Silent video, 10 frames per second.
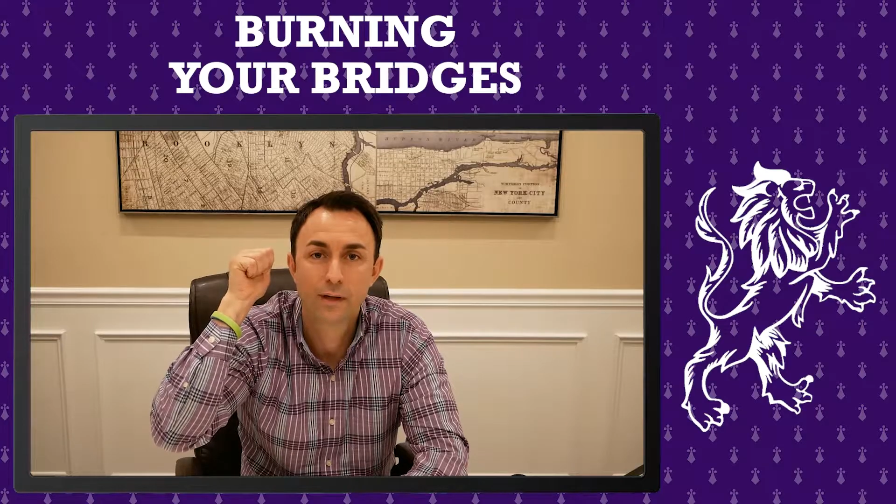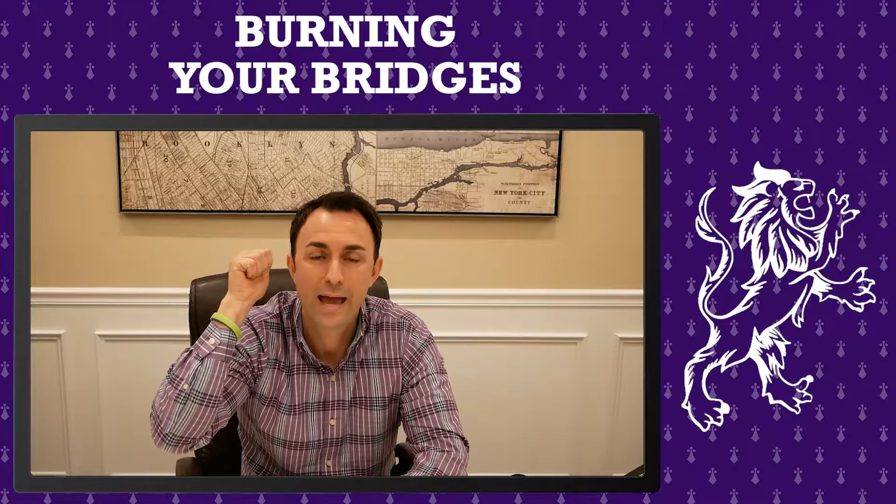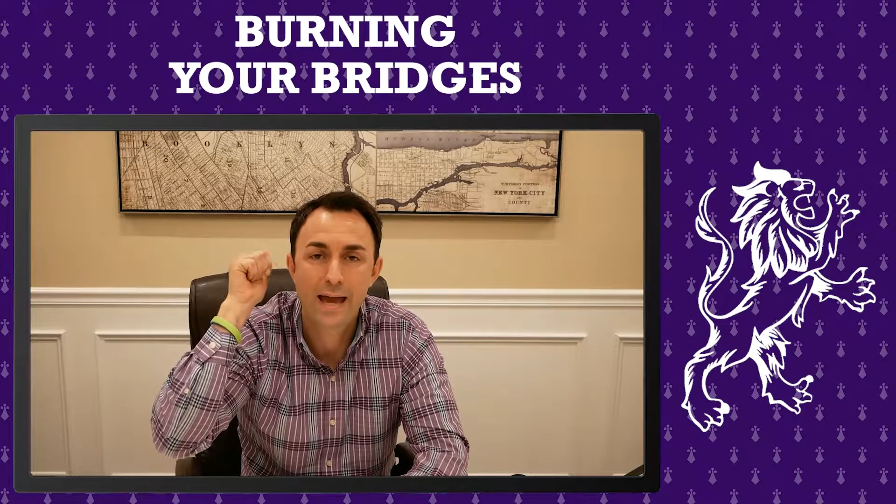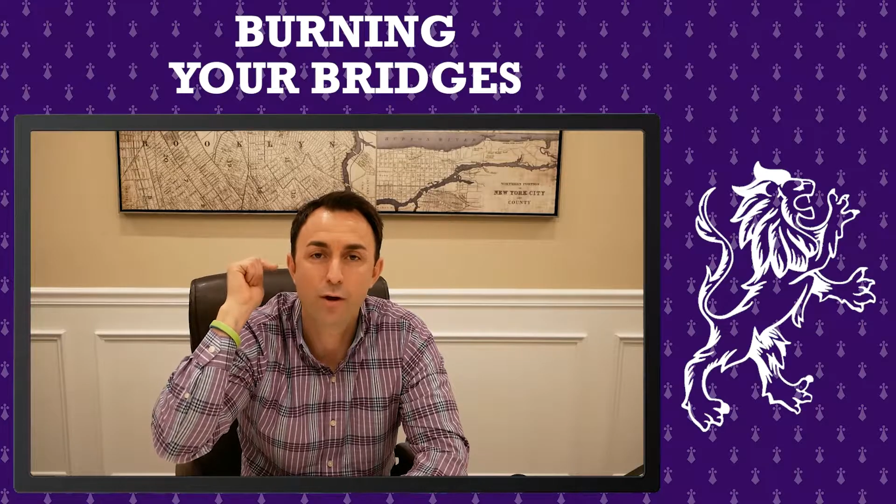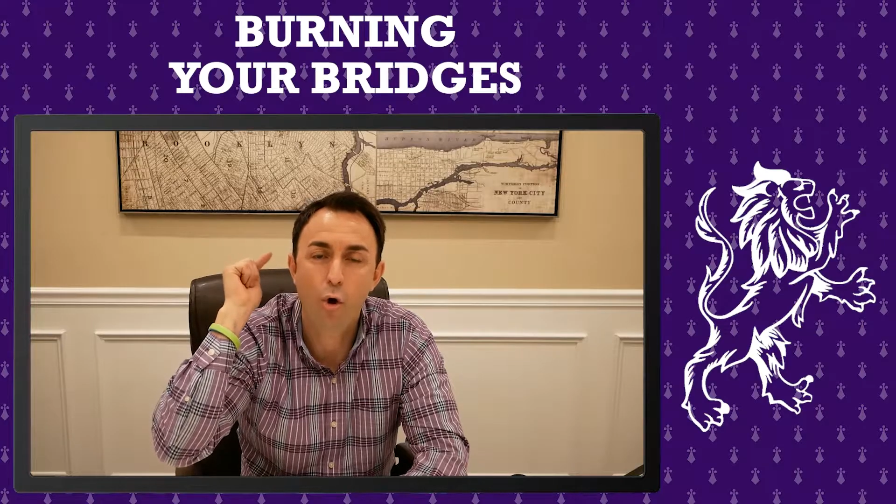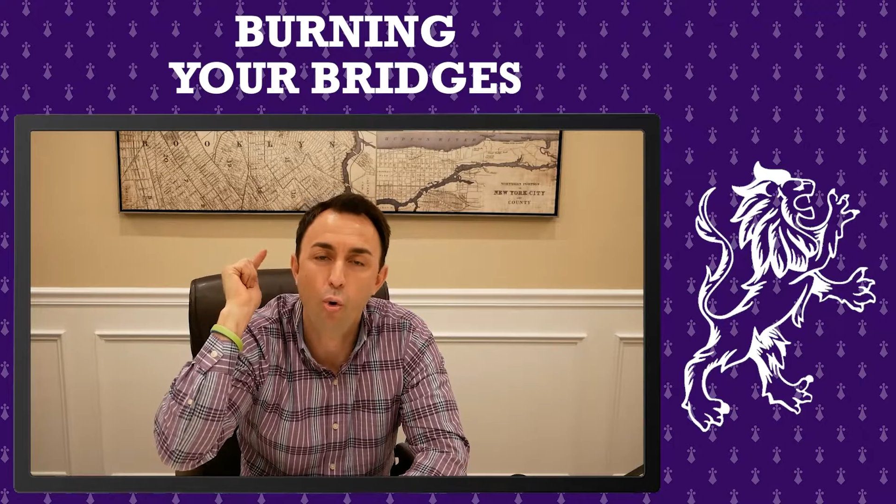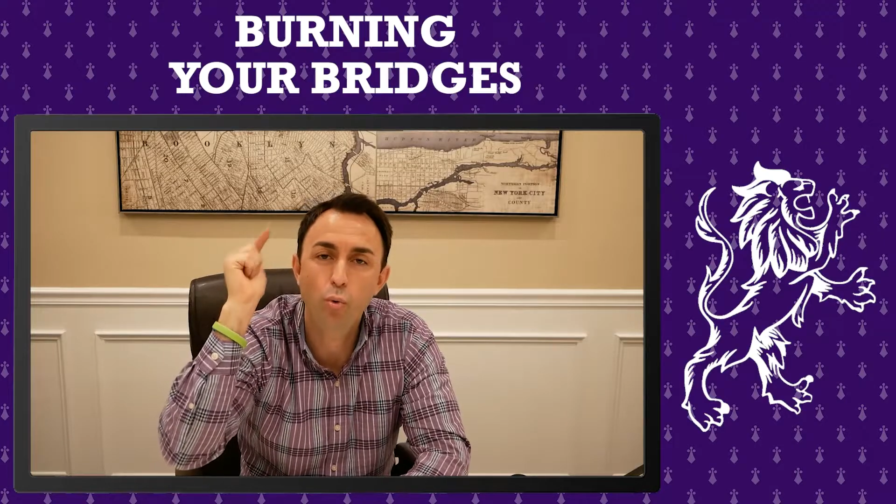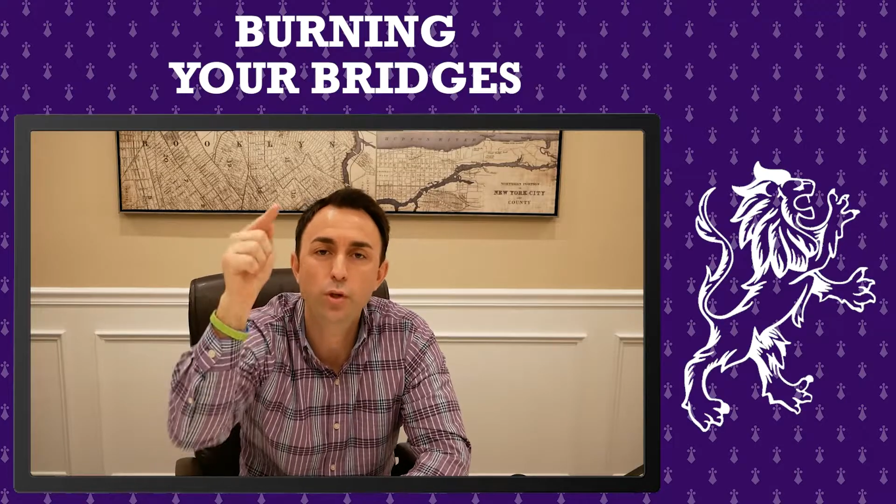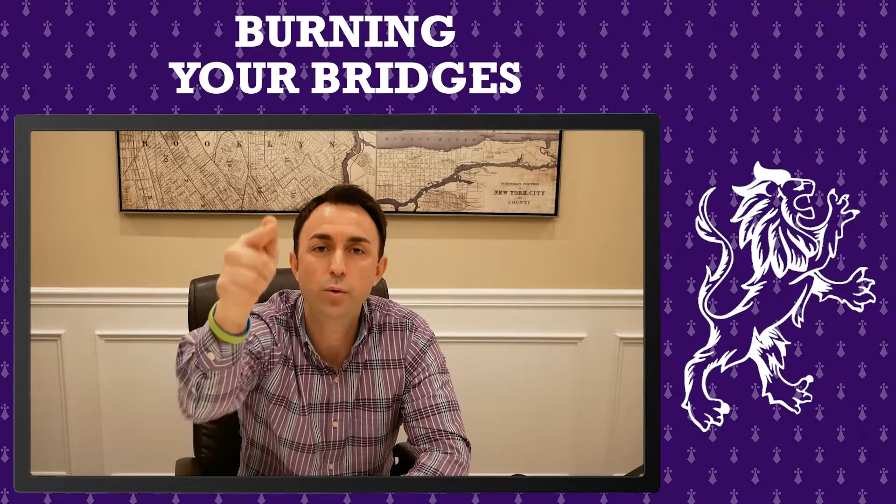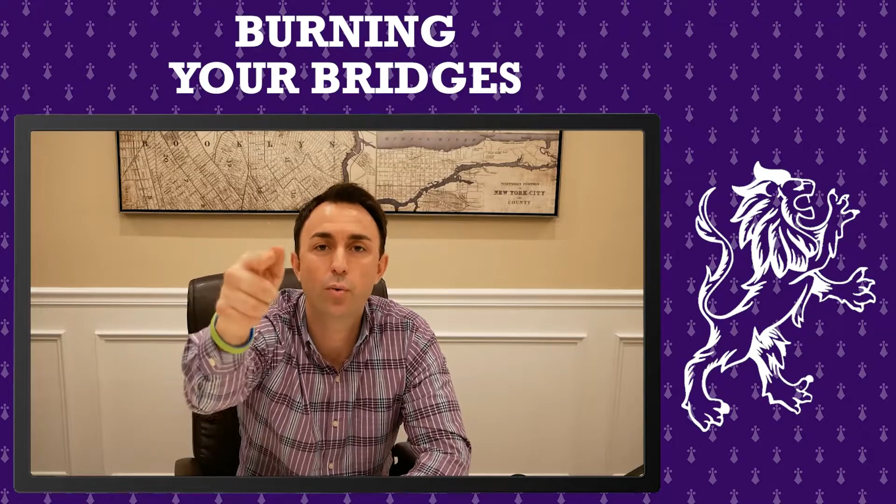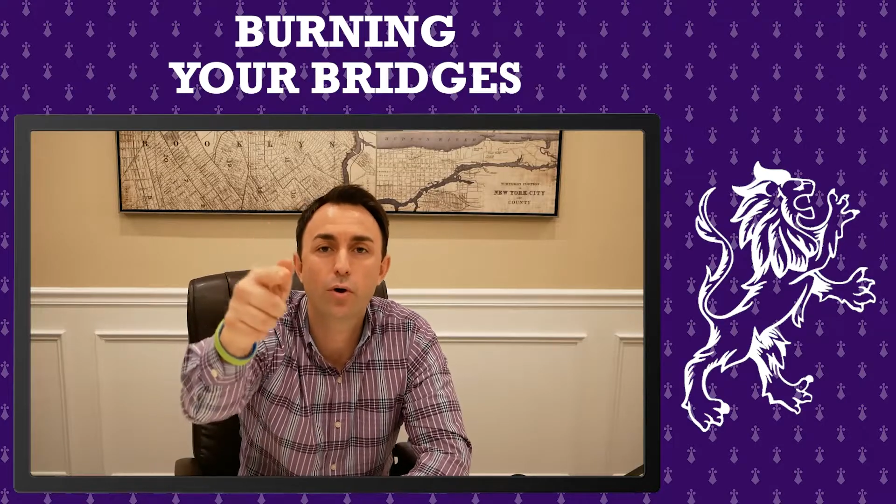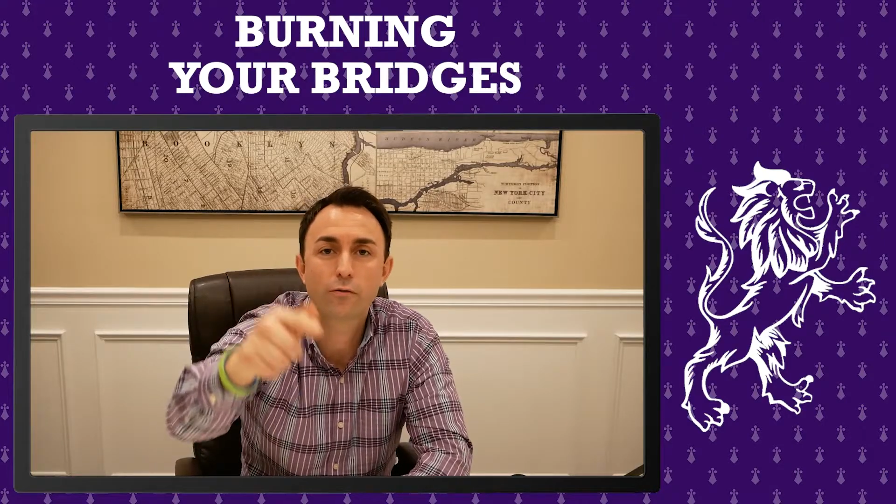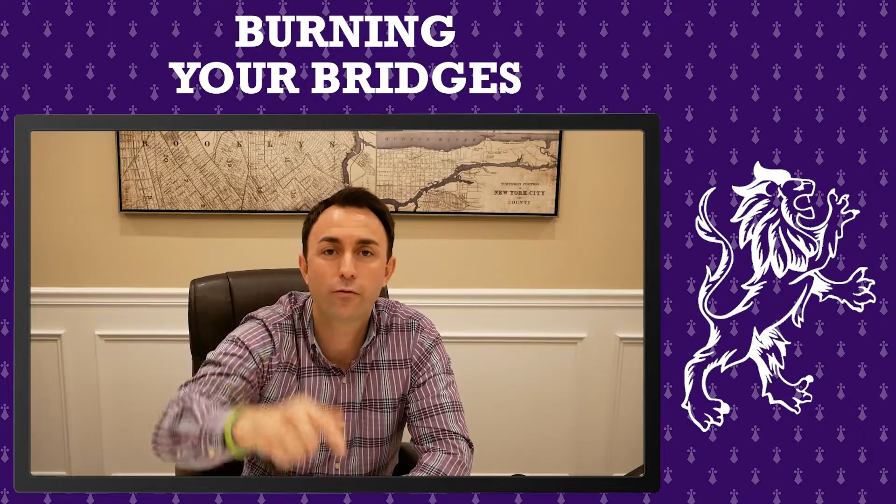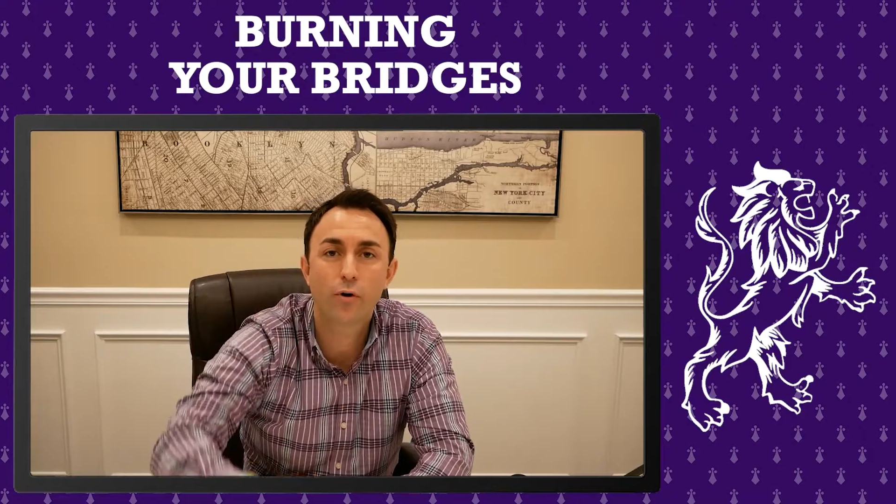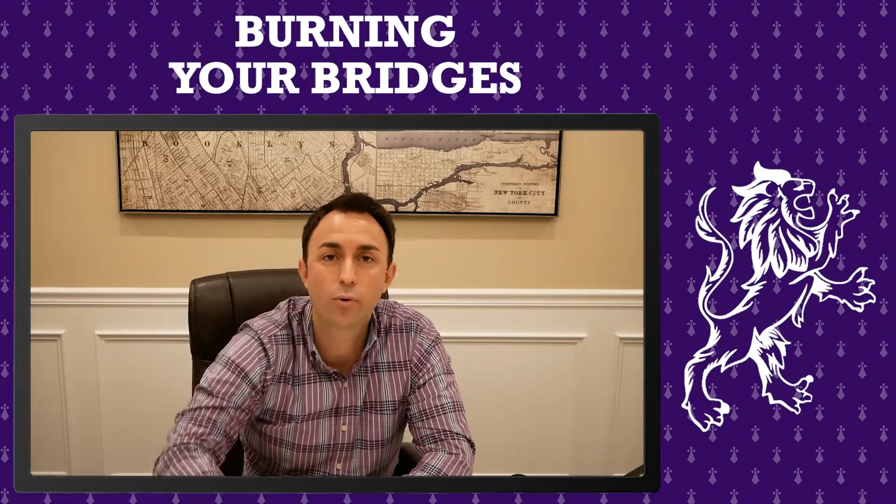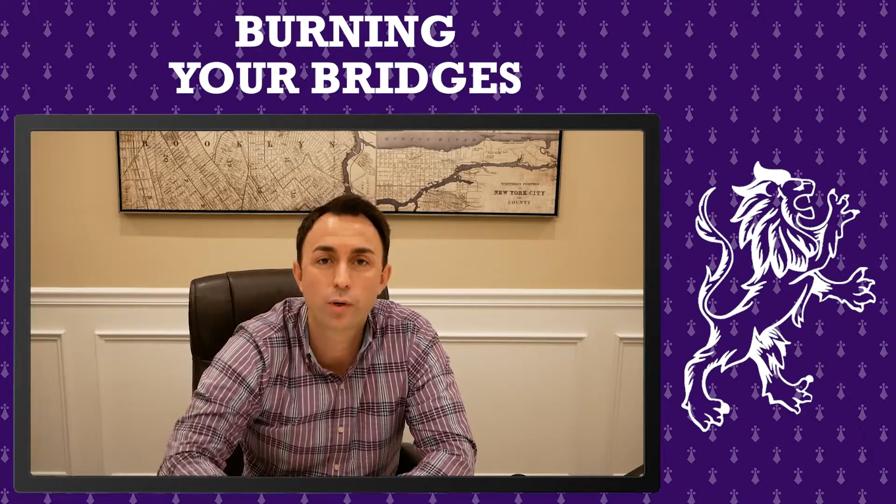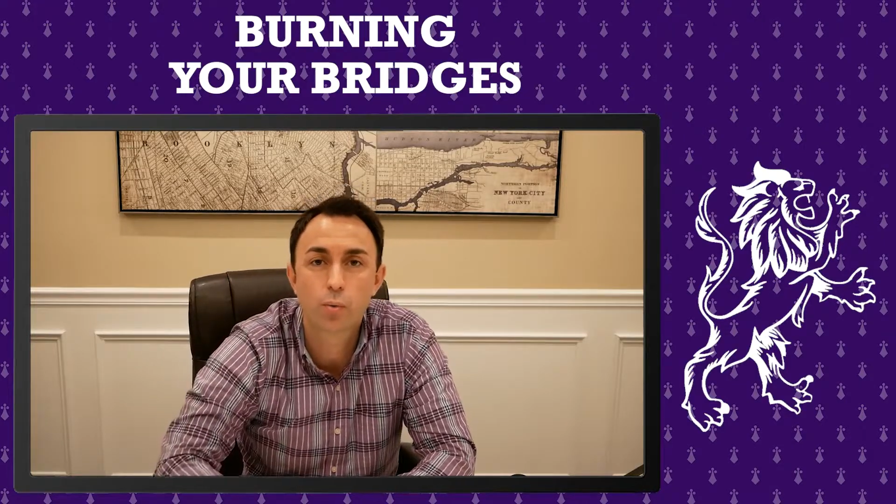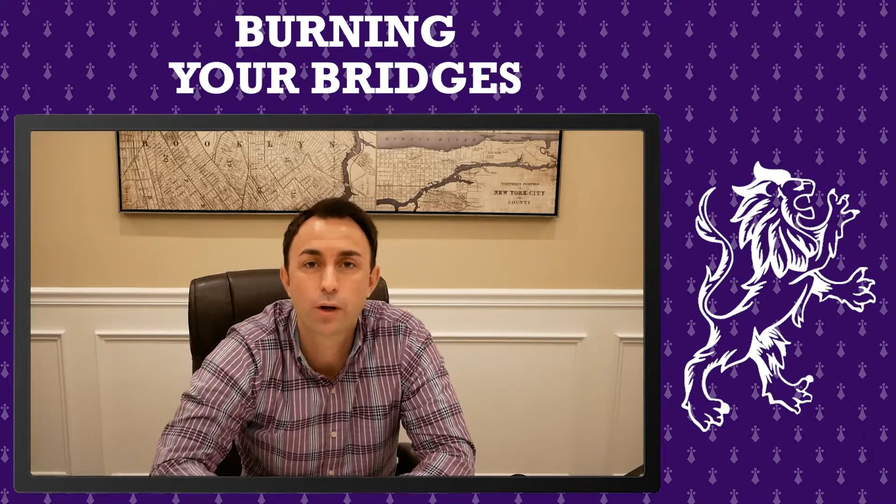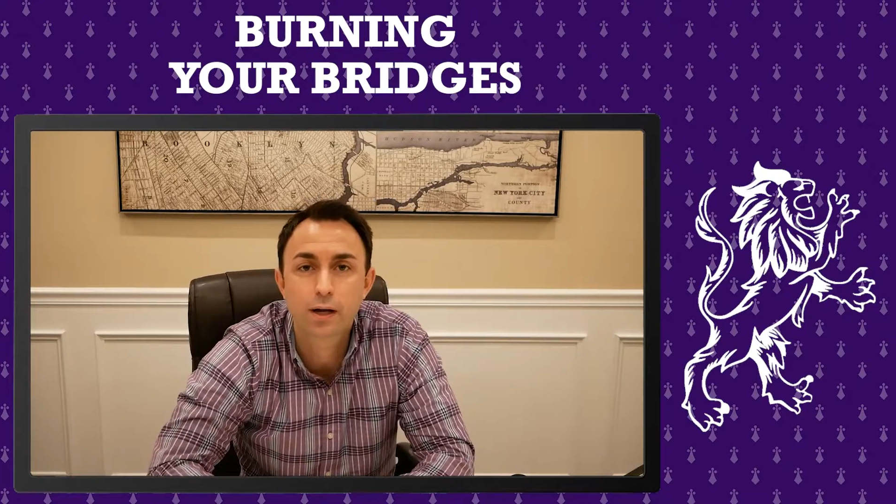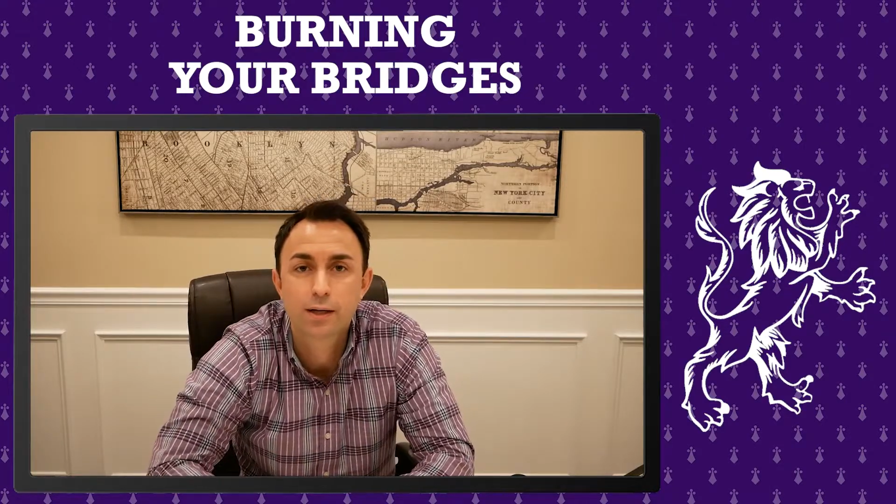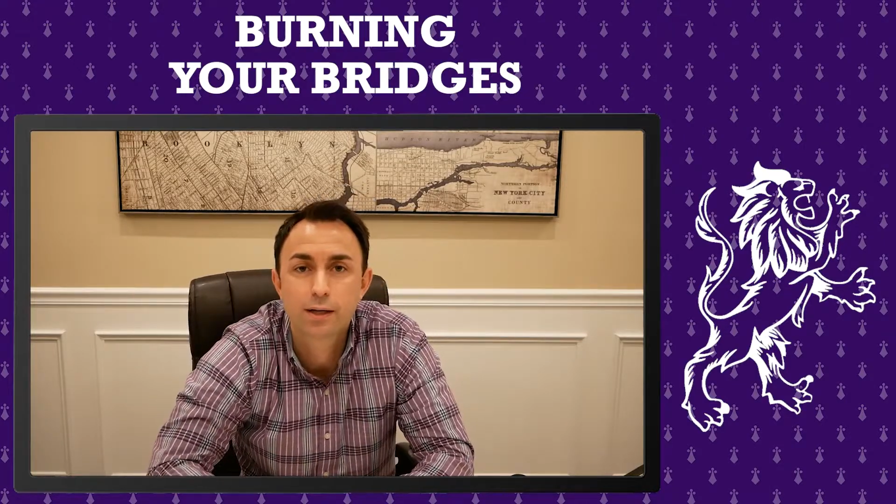and only walk forward in what